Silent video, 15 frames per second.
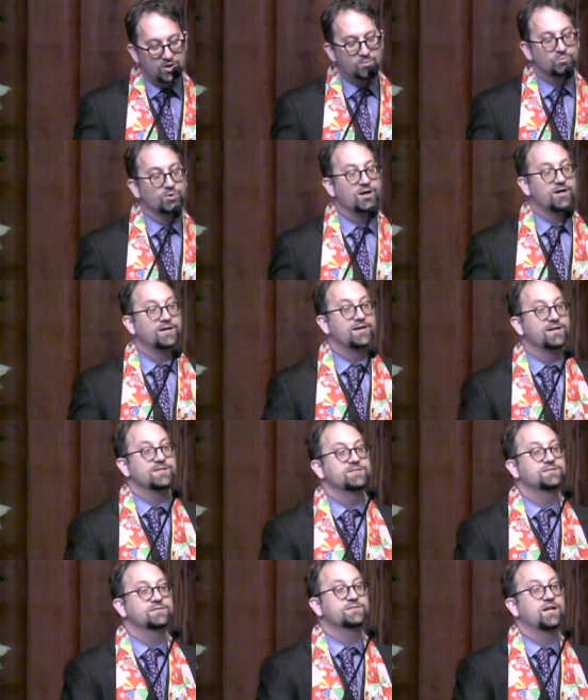brought us
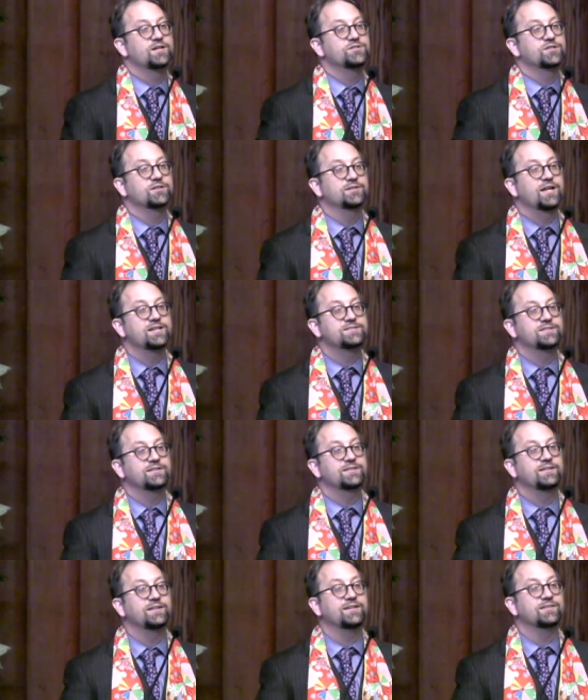such a
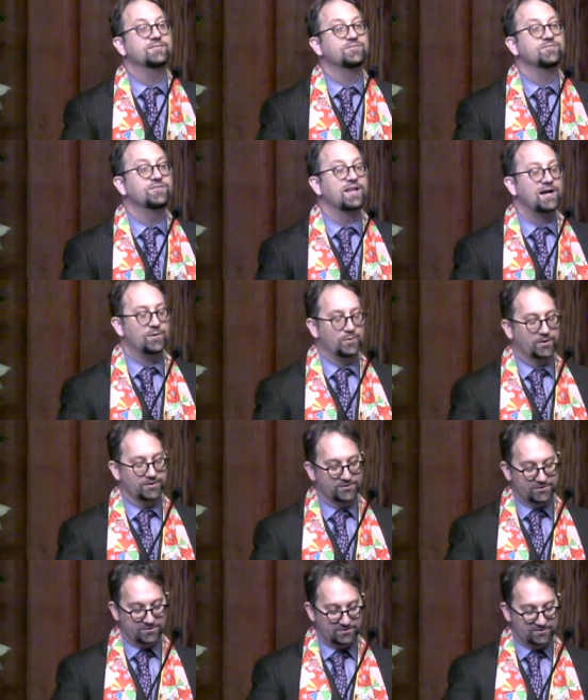lesson in flowers.